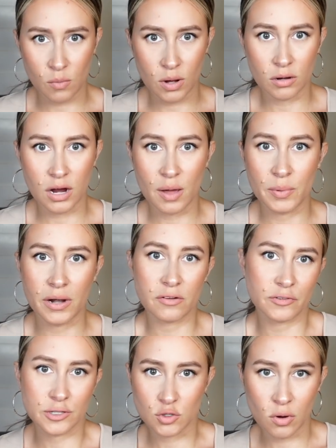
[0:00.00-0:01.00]
runner-up and our
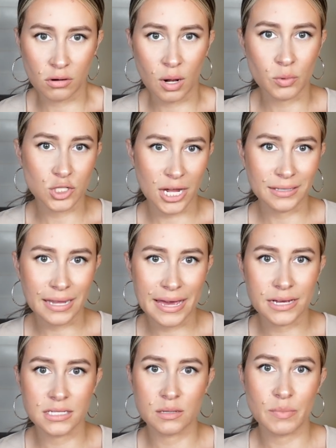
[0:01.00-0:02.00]
first runner-up, which I like,
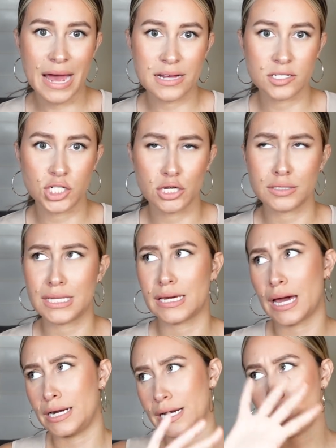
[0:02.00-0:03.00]
because in past years, they
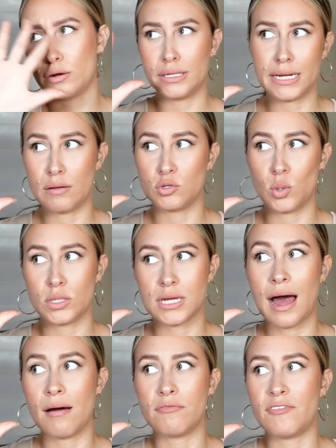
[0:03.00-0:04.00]
kind of narrowed it down to a
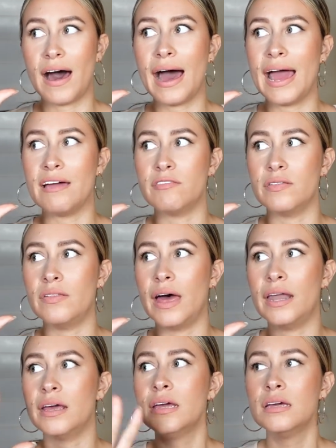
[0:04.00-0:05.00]
top five, and
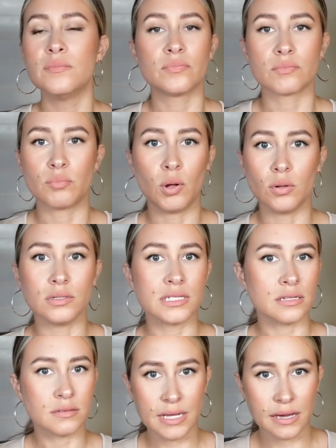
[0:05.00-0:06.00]
then pulled a
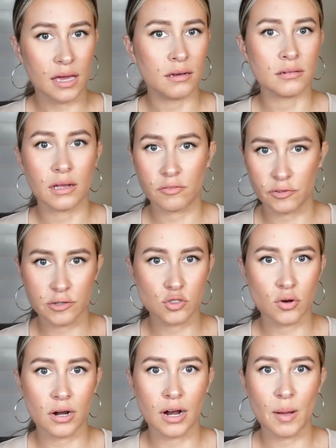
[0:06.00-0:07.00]
second and a first
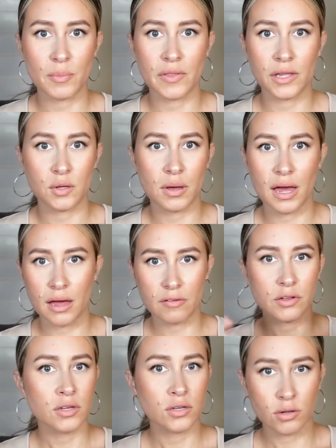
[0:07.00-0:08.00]
runner up, and then you have
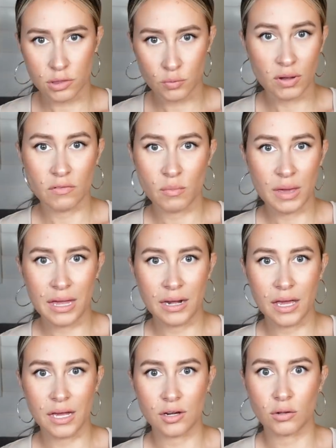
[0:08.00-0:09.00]
your three
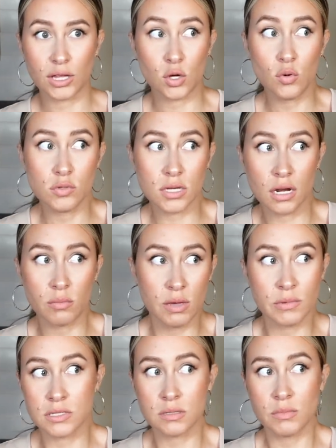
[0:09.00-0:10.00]
remaining, and you're like, who's gonna be
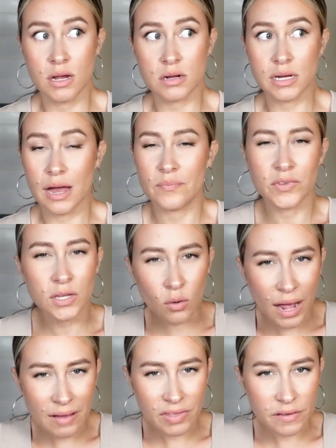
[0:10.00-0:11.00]
Miss America? You
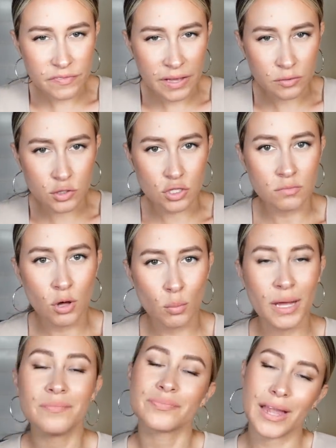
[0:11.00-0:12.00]
don't have that final two
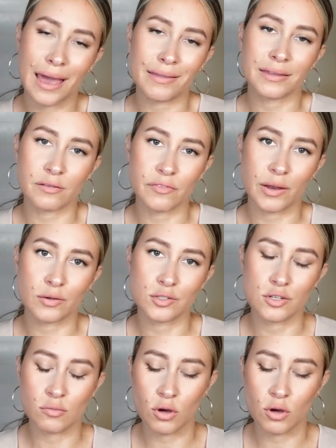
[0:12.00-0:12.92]
moment. I like the final two